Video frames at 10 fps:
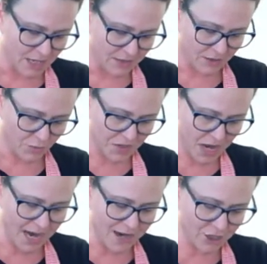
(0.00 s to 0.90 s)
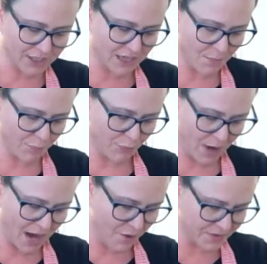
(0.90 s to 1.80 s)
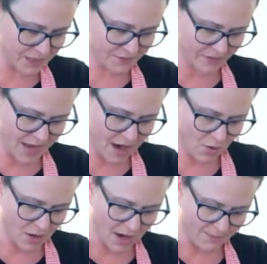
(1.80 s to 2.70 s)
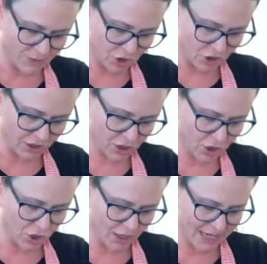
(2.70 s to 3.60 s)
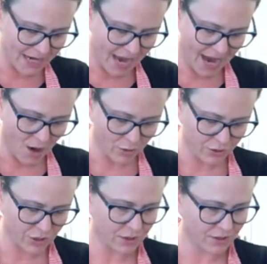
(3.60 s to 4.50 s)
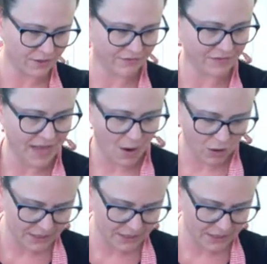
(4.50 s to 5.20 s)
So we're not actually going to brown this flour, I'm just cooking out the flour